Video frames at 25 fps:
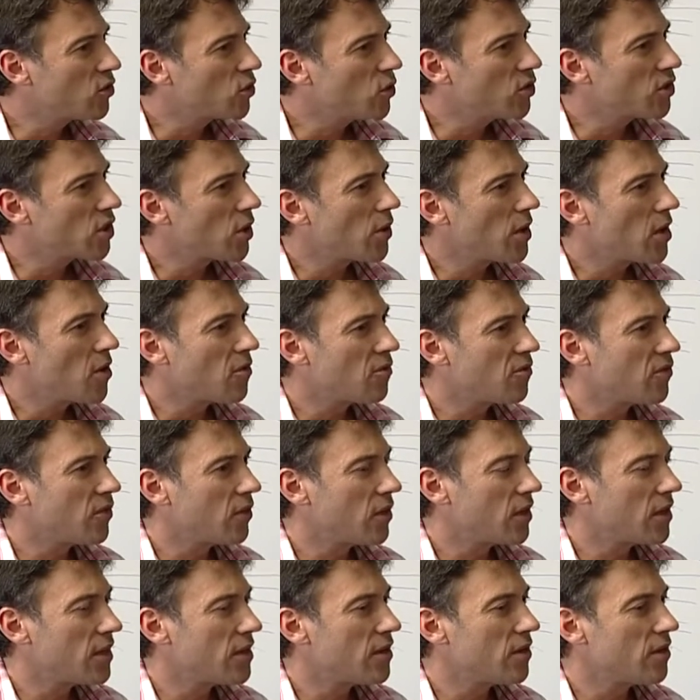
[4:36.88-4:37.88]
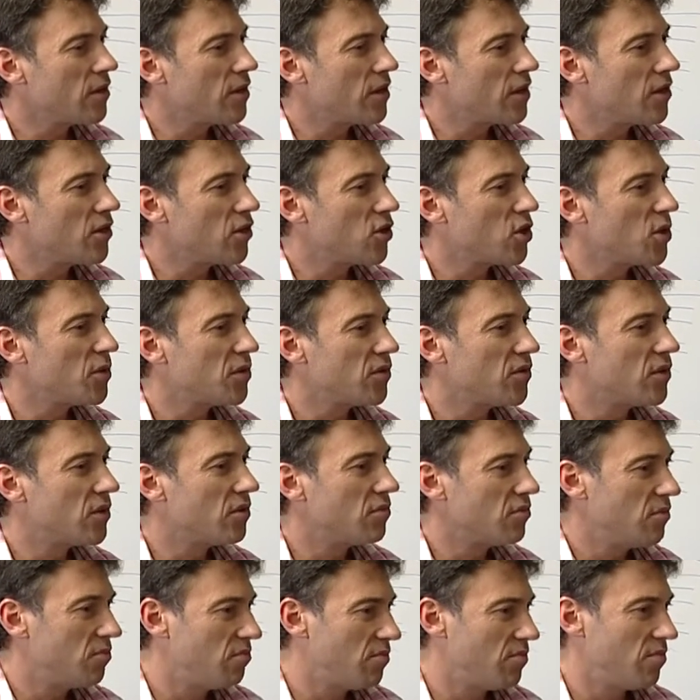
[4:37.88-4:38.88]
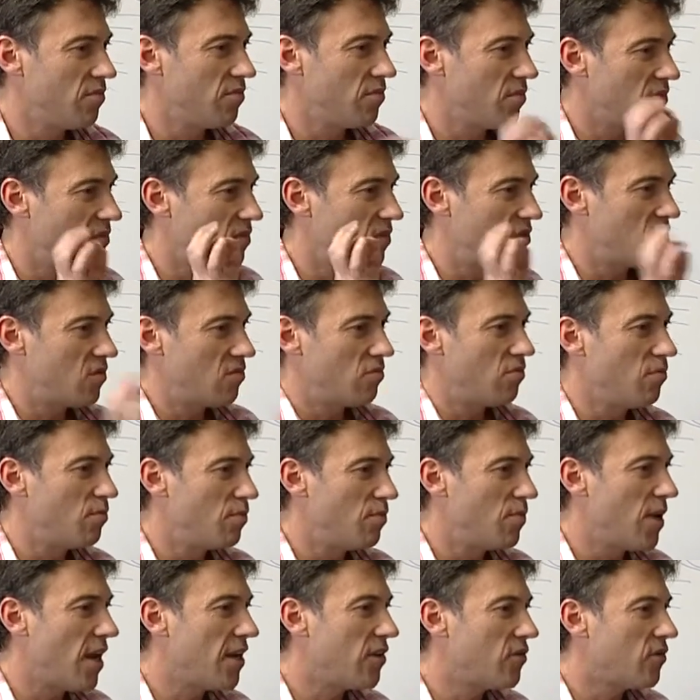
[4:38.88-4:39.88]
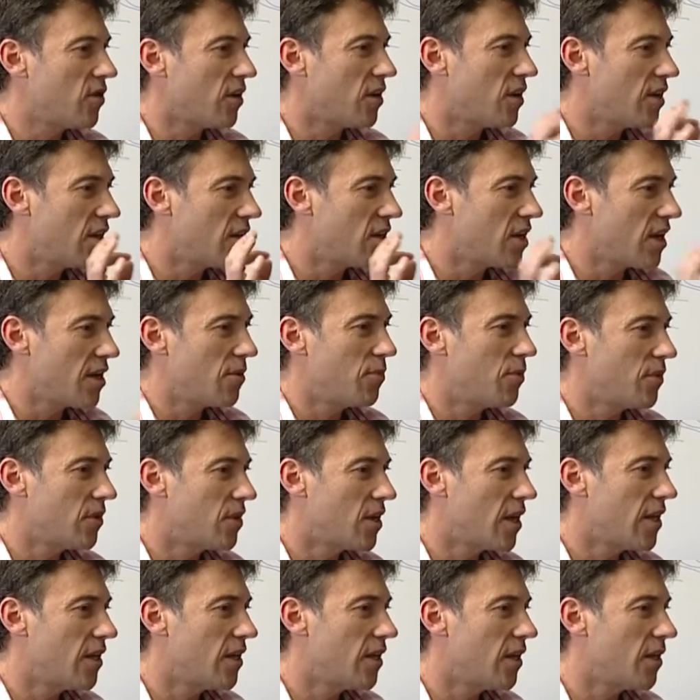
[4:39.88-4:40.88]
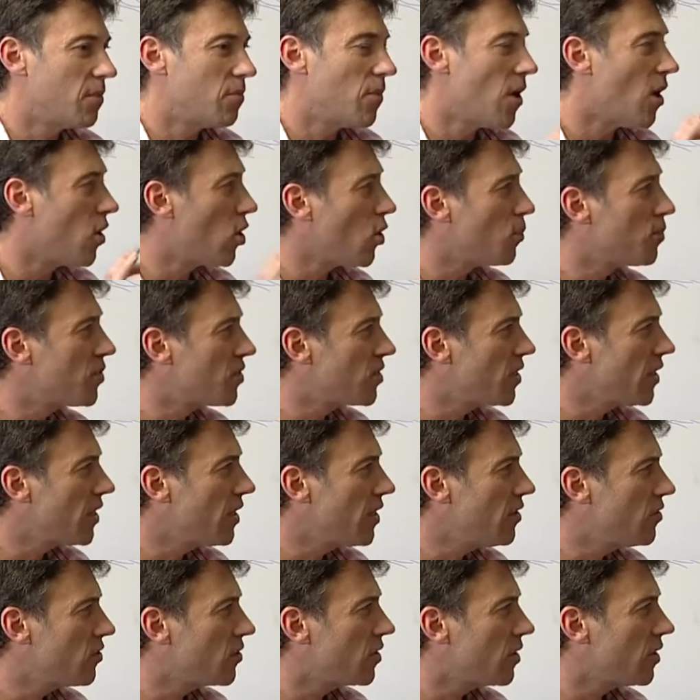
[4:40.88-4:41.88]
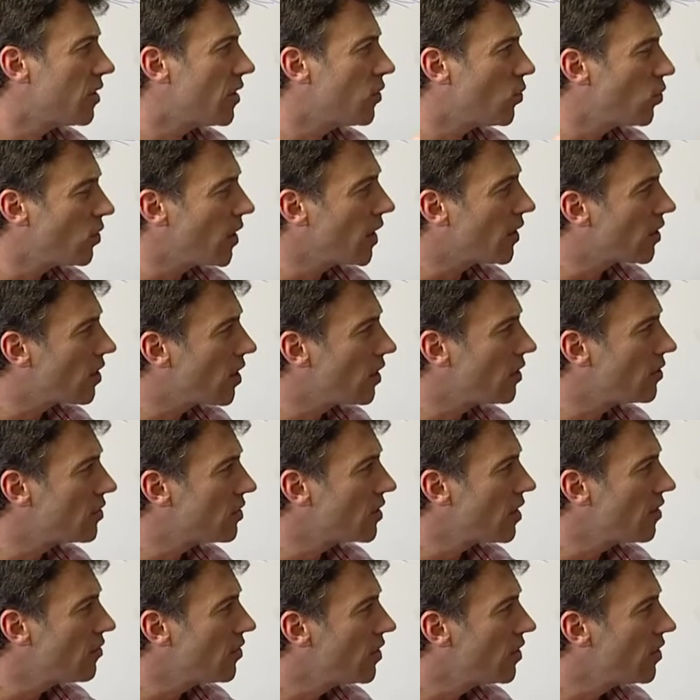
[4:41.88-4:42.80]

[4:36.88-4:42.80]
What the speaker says: also helpful in terms of basically taking biopsies and all that kind of stuff?